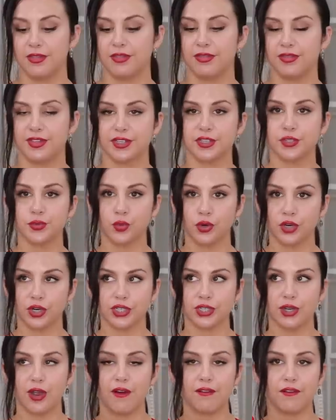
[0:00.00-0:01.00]
This works
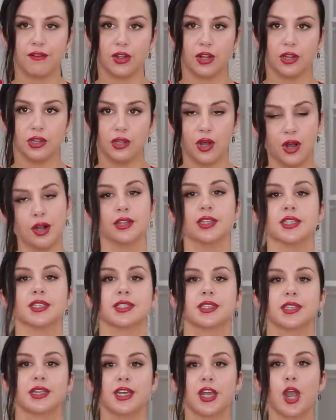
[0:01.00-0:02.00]

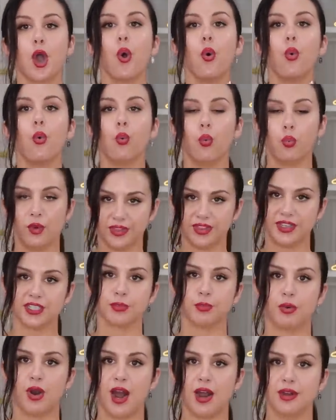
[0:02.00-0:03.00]
flawlessly with this
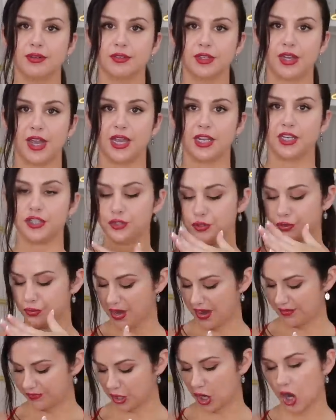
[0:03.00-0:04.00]
bra, okay? Because you do
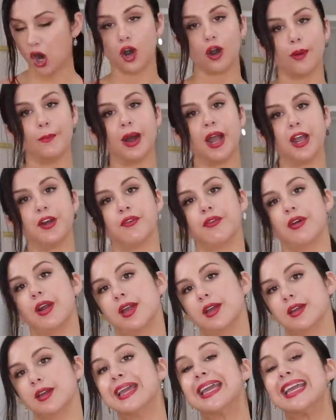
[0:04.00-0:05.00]
have the carmine
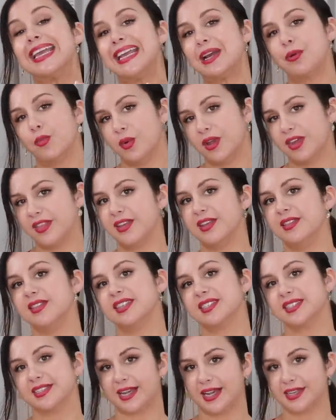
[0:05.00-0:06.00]
red within
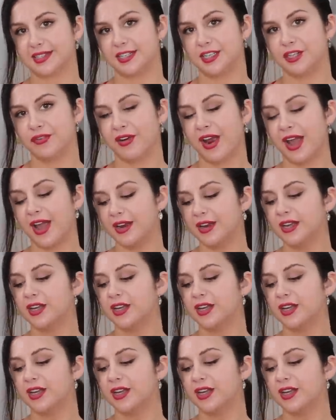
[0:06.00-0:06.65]
this zesty red,